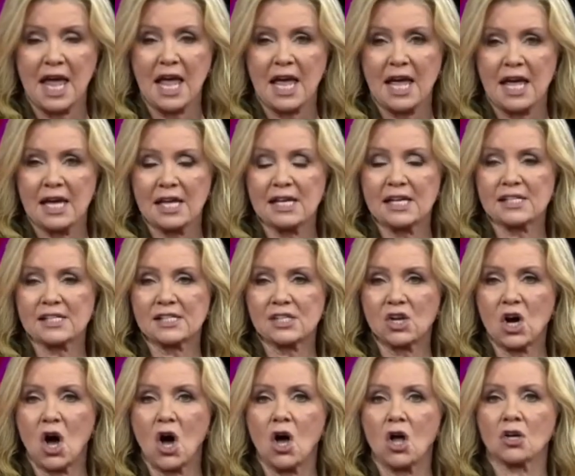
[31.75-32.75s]
It is
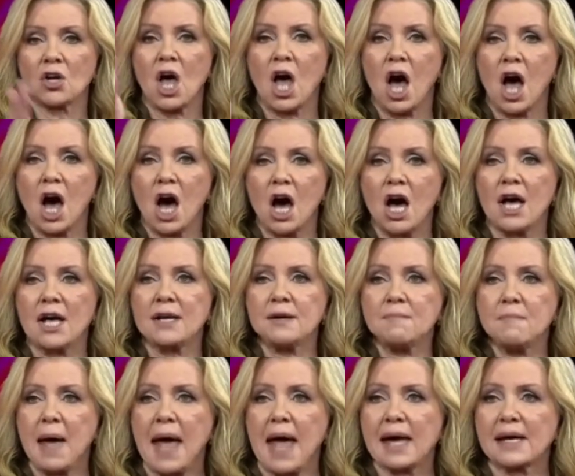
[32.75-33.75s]
called
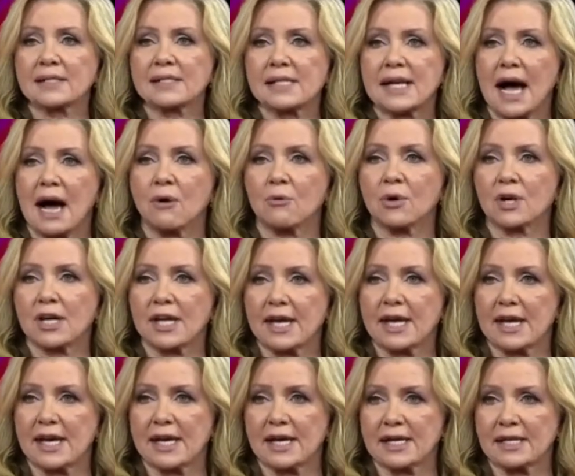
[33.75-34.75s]
Unmask Our
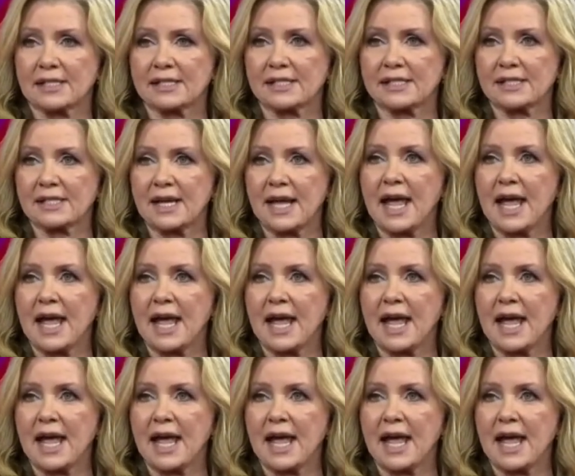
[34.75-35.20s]
Kids